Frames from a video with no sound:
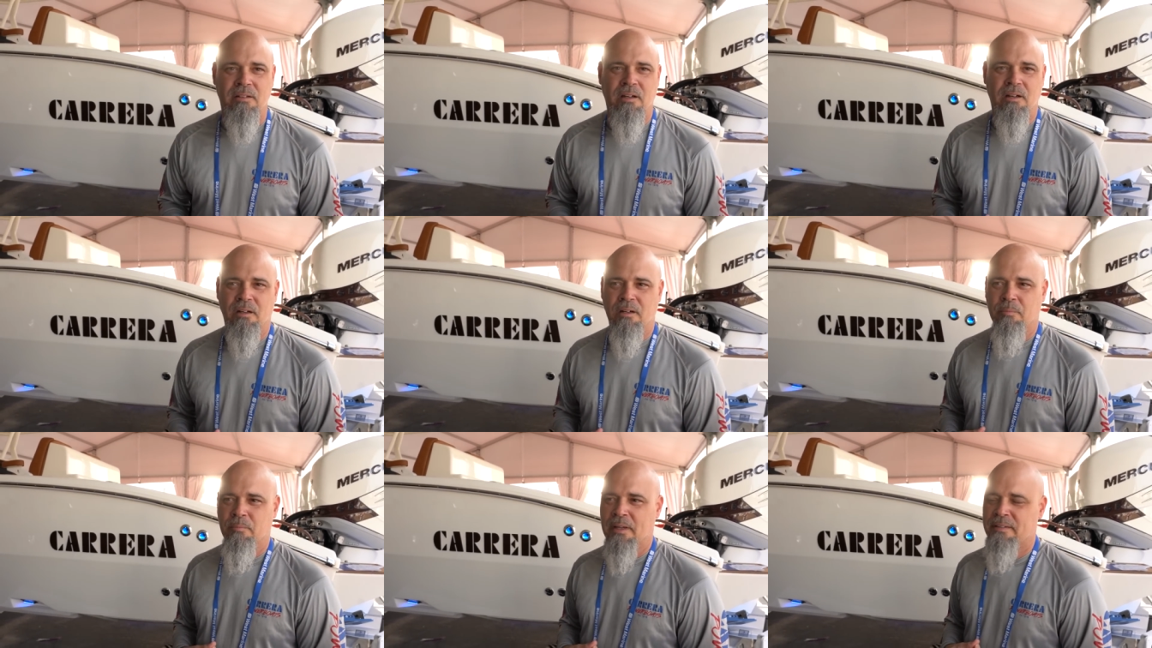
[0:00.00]

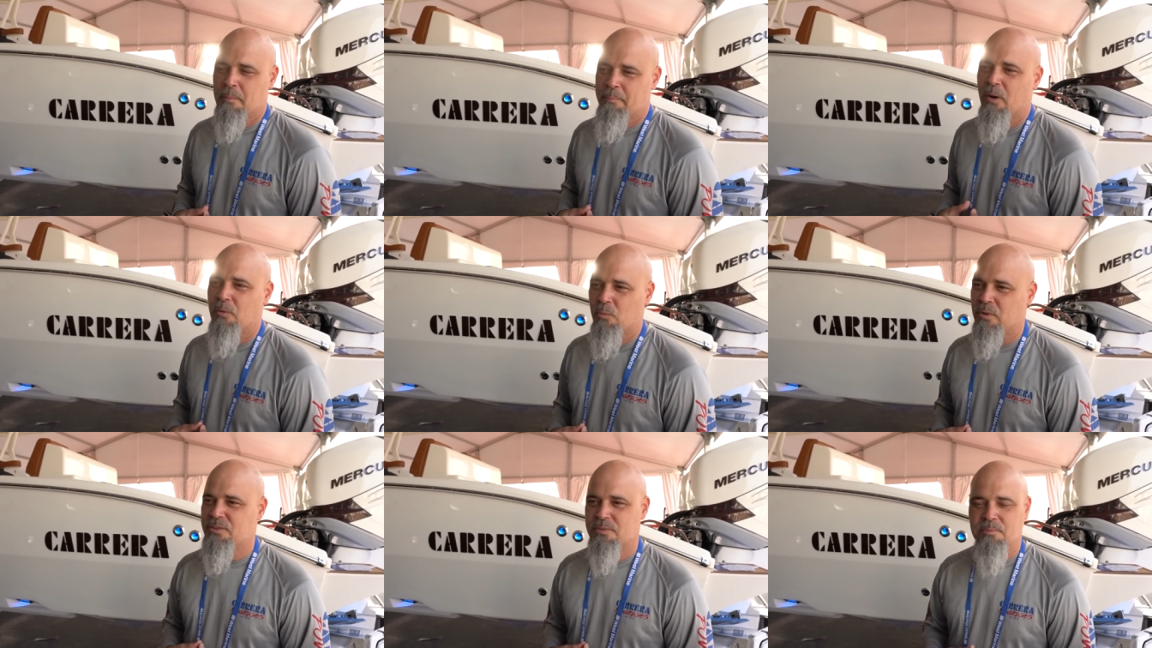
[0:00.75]
Um, and the boat
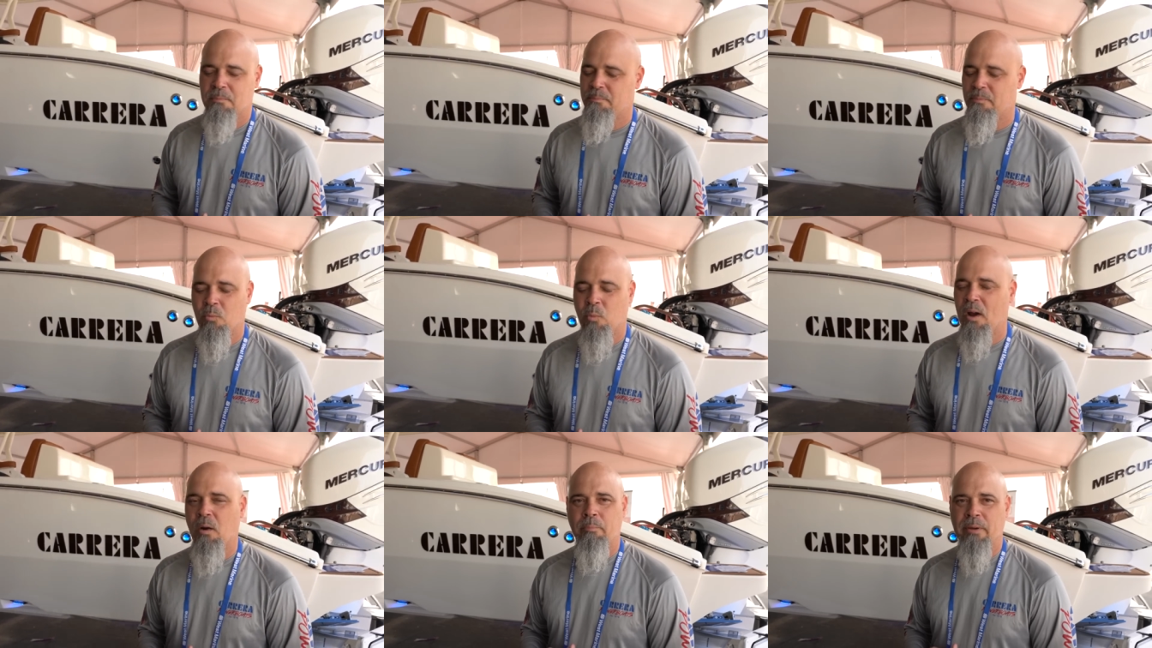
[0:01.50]
was
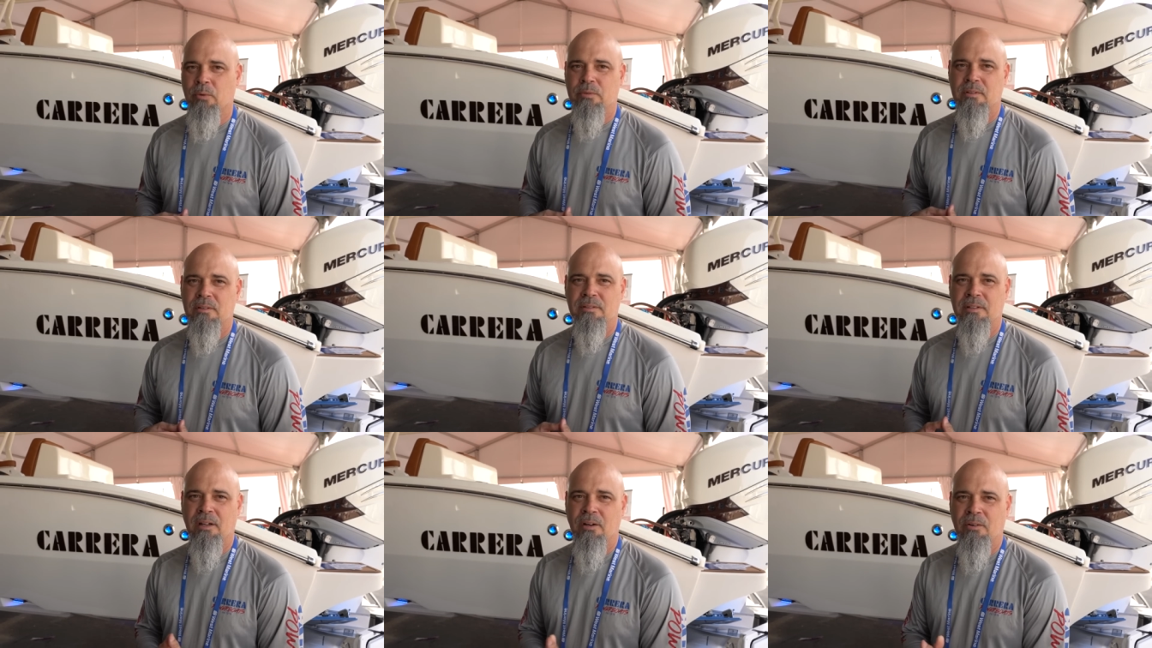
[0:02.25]
well built,
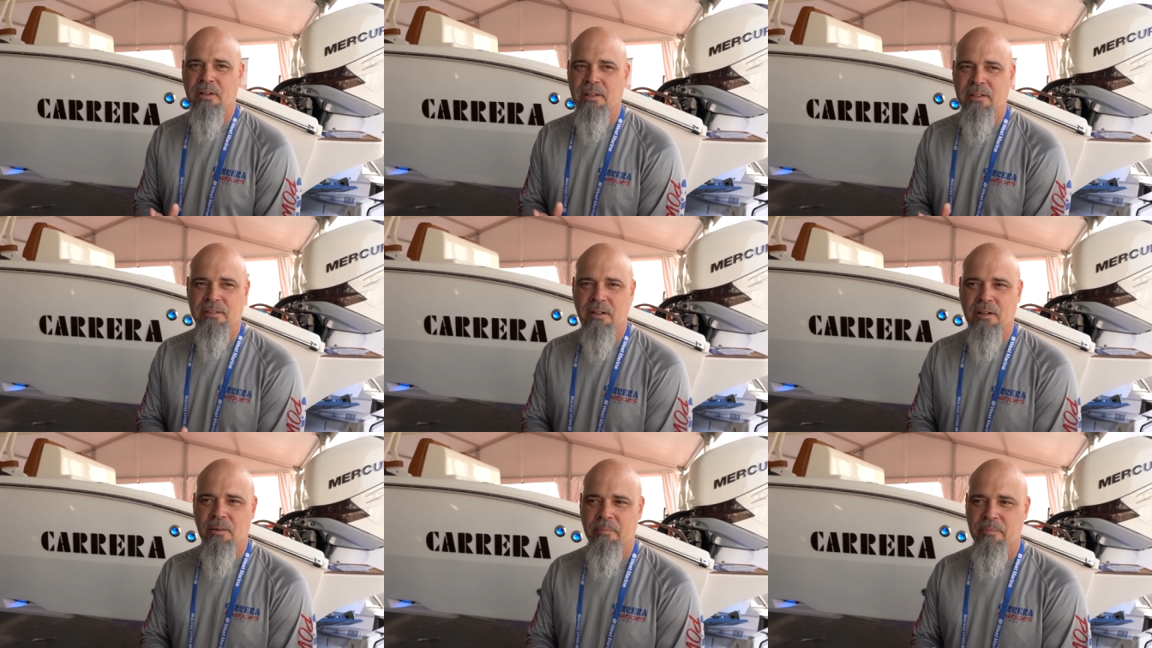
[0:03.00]
you know, and
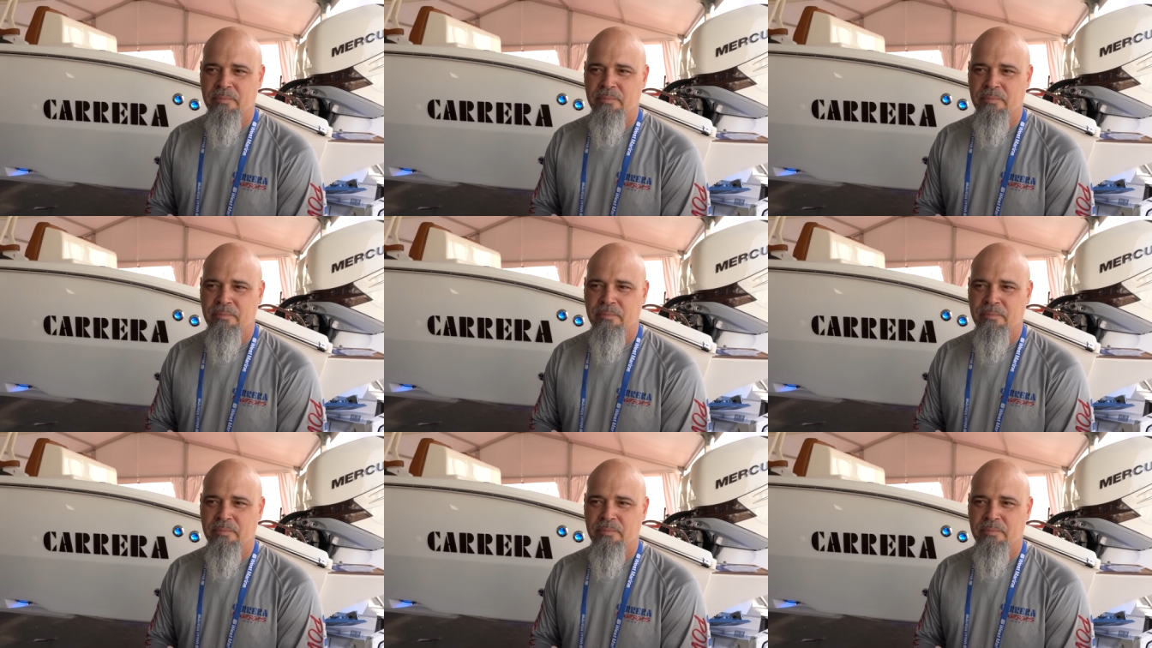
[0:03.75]
um,